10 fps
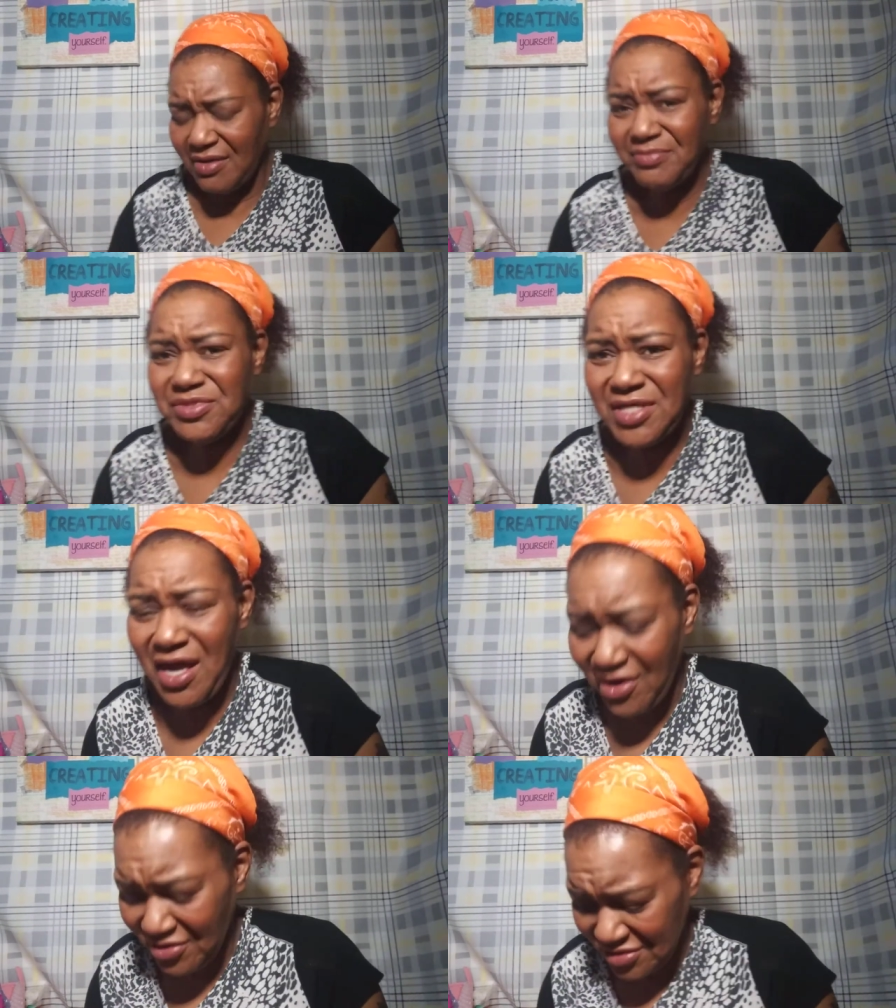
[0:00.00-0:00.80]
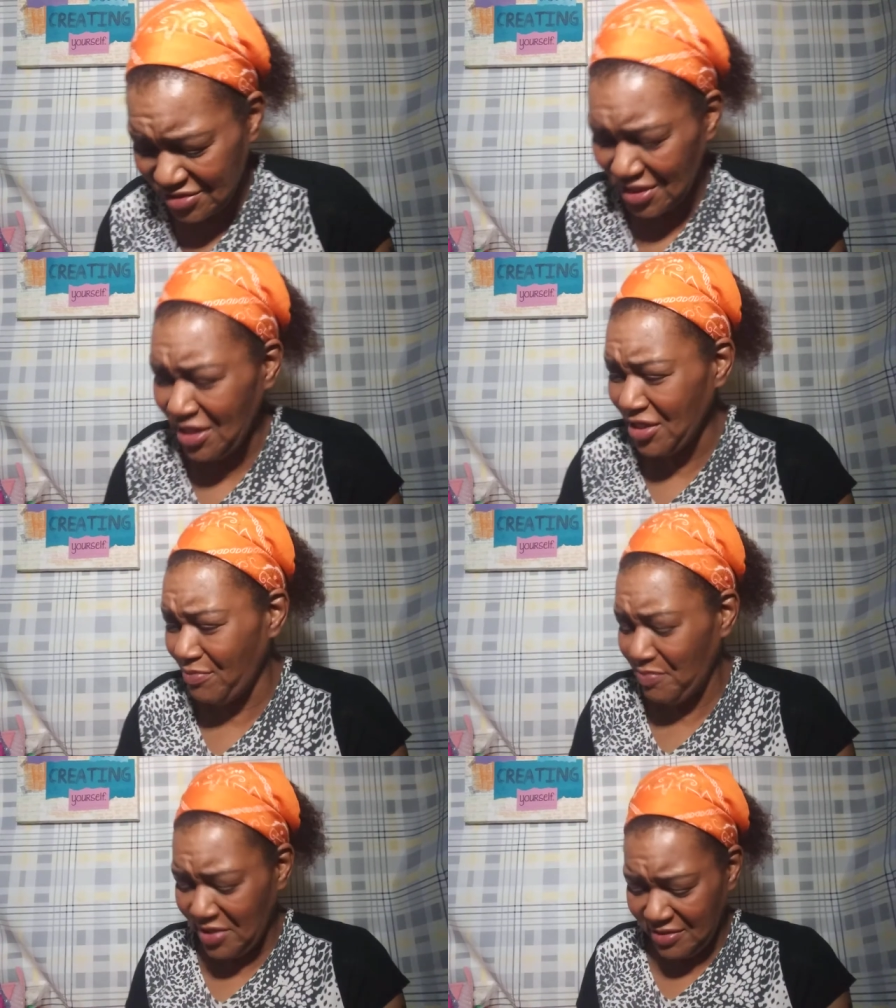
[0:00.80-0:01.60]
I'm scared just a little
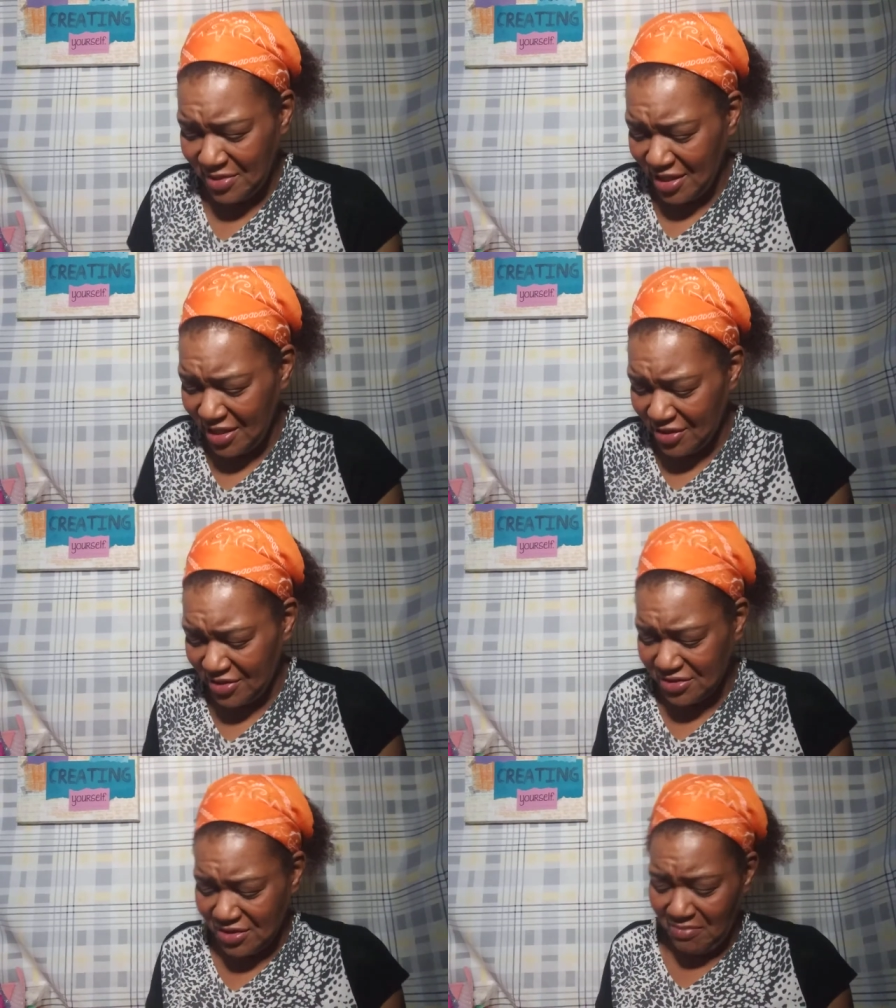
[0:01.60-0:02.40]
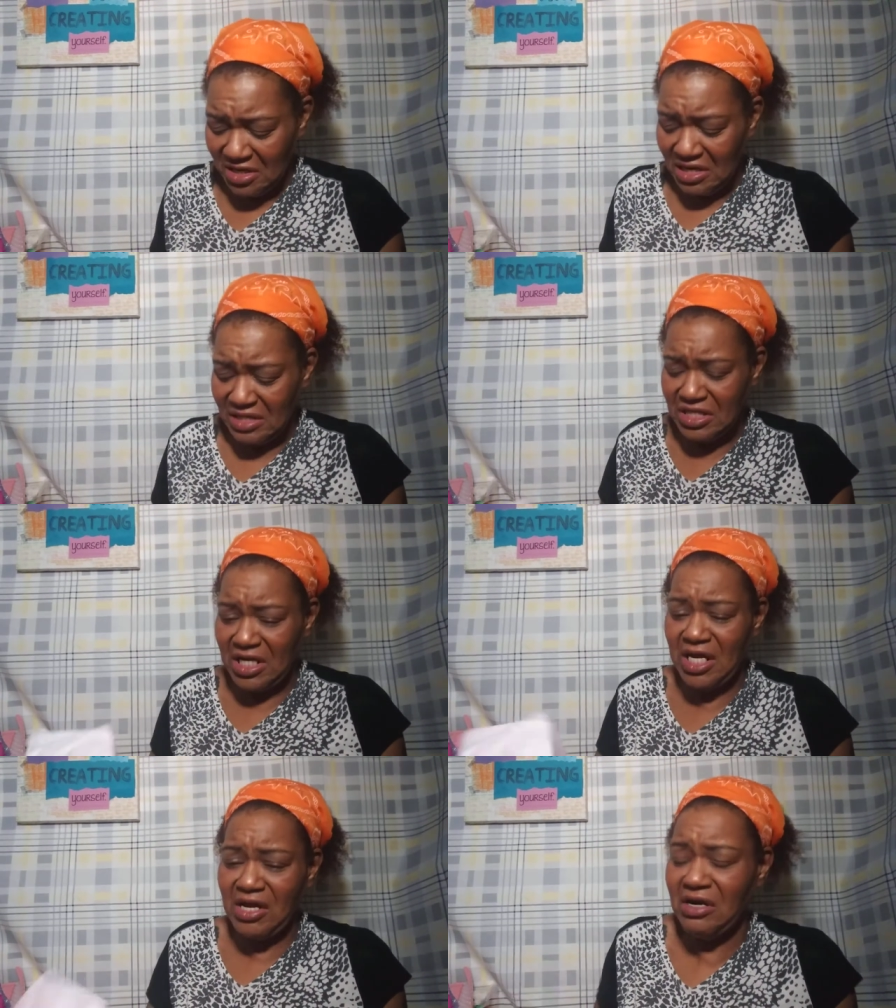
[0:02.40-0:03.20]
bit of the glitter because oh my god the
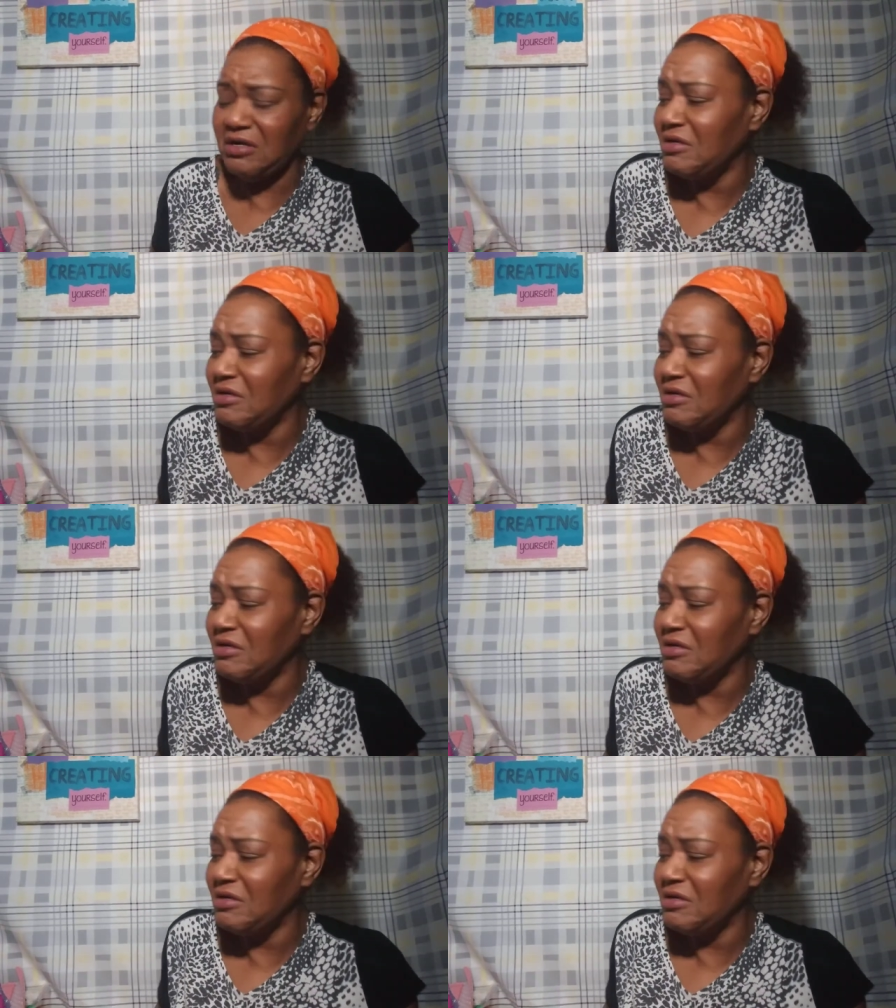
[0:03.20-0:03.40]
glitter